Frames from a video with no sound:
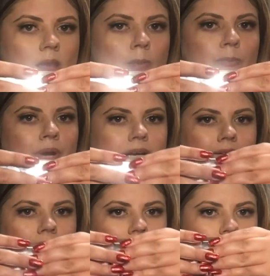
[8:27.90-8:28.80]

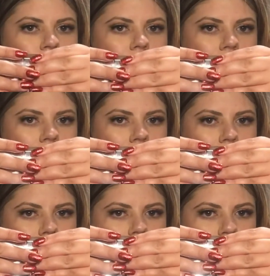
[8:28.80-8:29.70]
But I really like
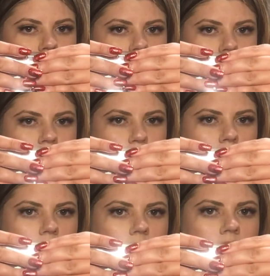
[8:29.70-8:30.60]
this one as
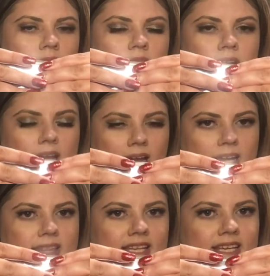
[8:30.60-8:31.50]
well.
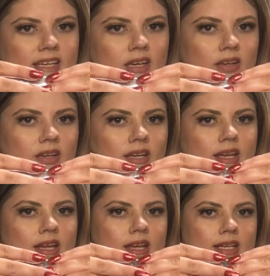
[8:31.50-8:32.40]
I think
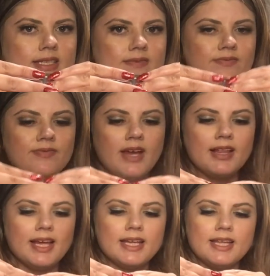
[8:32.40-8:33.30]
it is, I
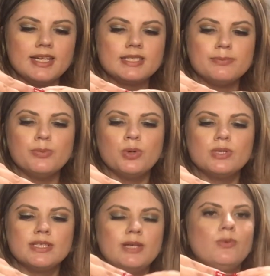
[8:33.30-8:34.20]
like that it's
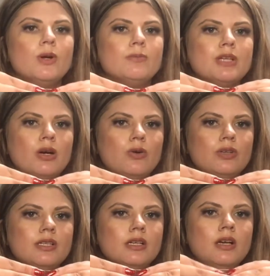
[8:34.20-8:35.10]
mostly warm
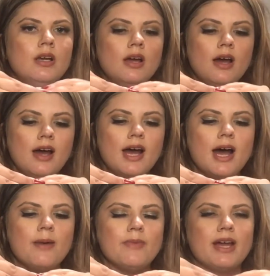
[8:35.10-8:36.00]
toned.
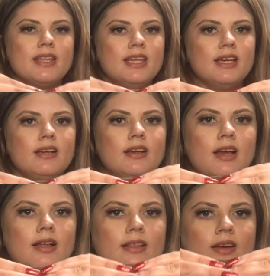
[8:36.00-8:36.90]
I think
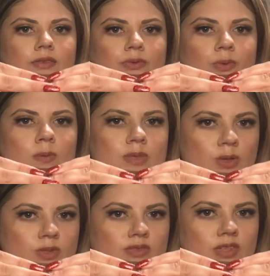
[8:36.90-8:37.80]
I love warm
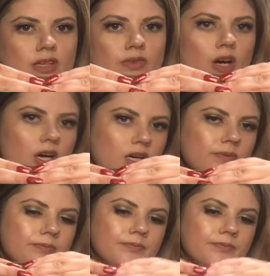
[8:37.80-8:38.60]
tones for the fall.